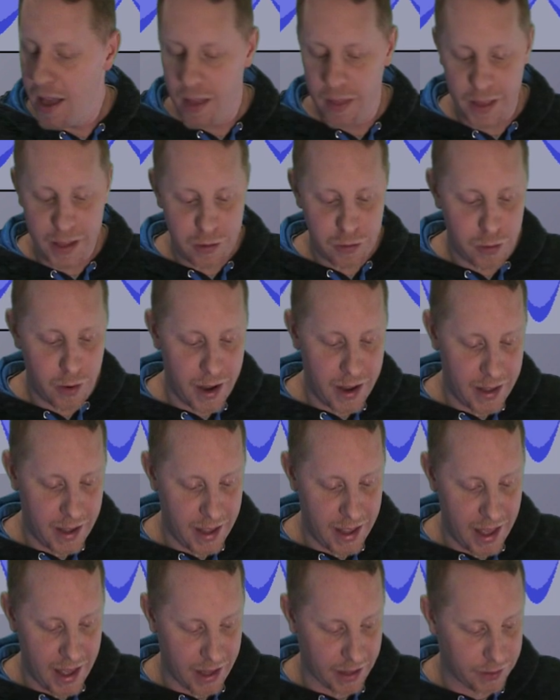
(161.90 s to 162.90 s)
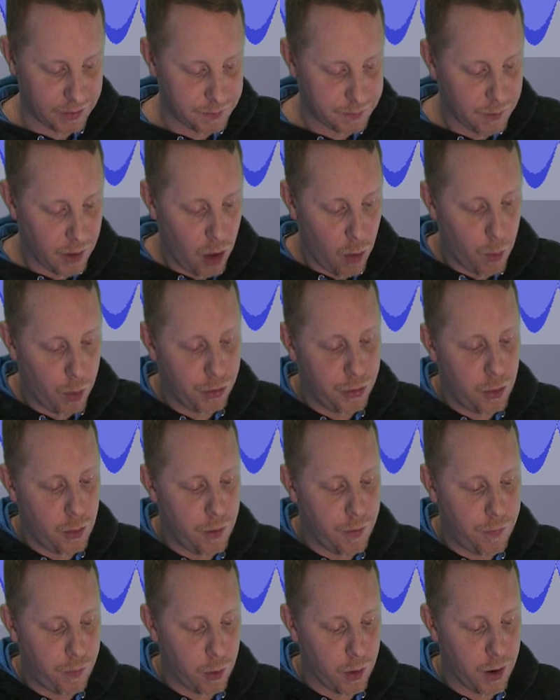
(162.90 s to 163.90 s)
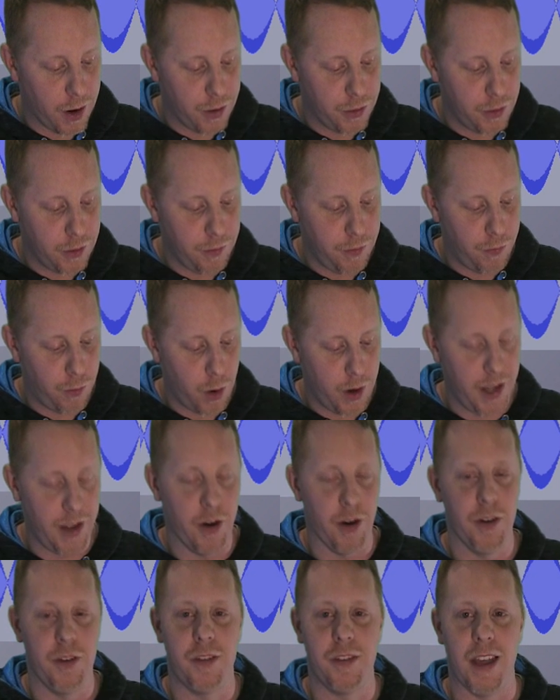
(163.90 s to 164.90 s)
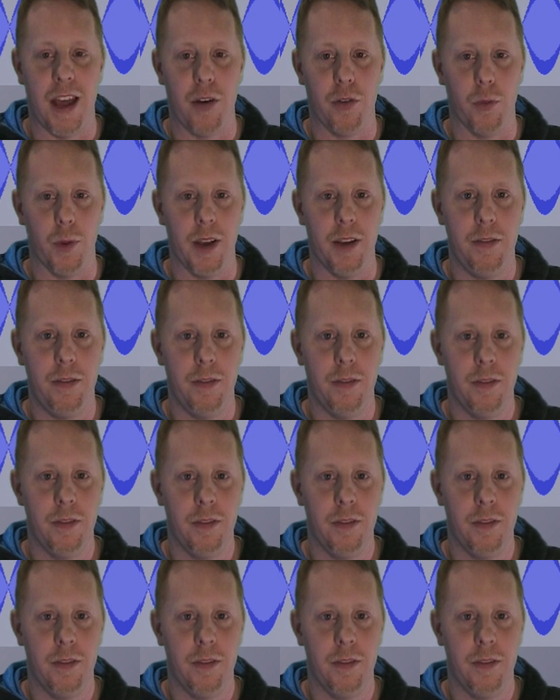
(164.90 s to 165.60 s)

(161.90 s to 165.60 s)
Let's try it again. We'll do a 440 hertz sound wave.